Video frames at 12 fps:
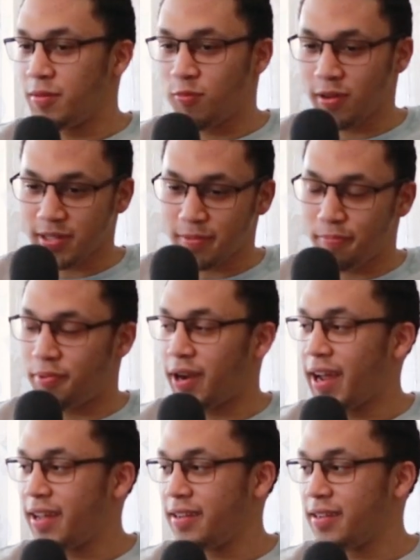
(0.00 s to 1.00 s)
was
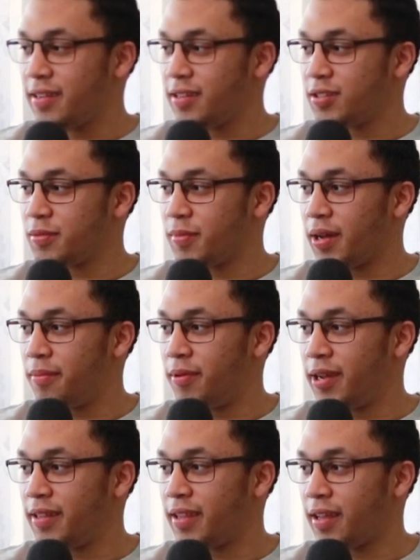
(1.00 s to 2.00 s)
branded into my
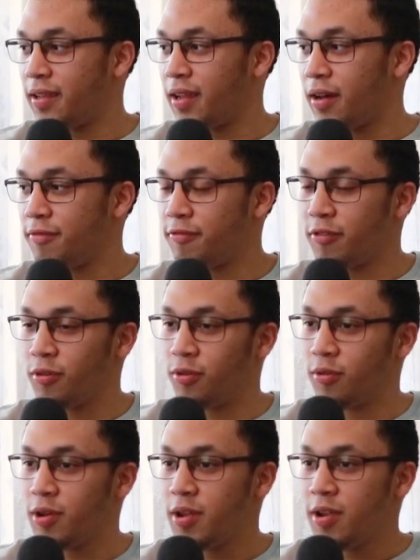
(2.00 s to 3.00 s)
brain, that love
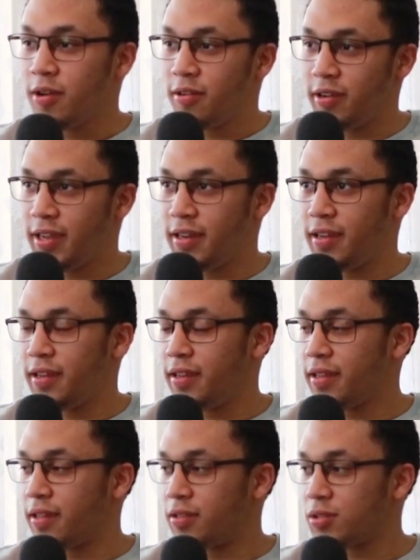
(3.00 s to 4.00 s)
for
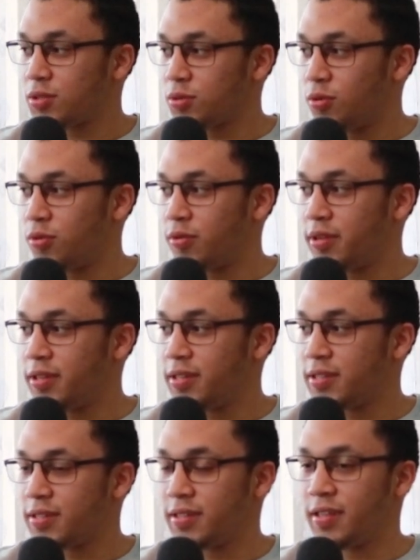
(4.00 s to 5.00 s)
reading and
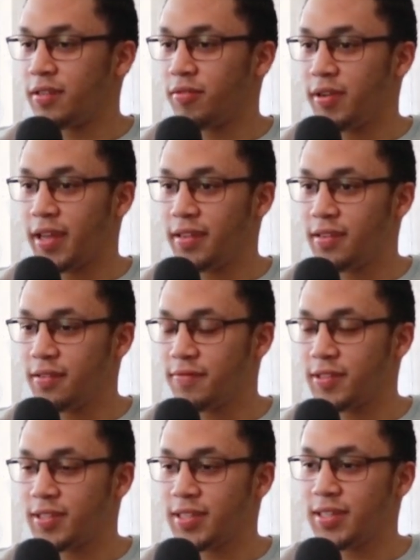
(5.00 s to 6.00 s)
stories and
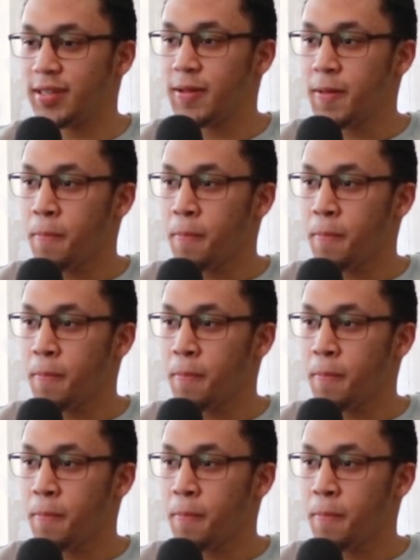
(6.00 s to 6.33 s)
creativity.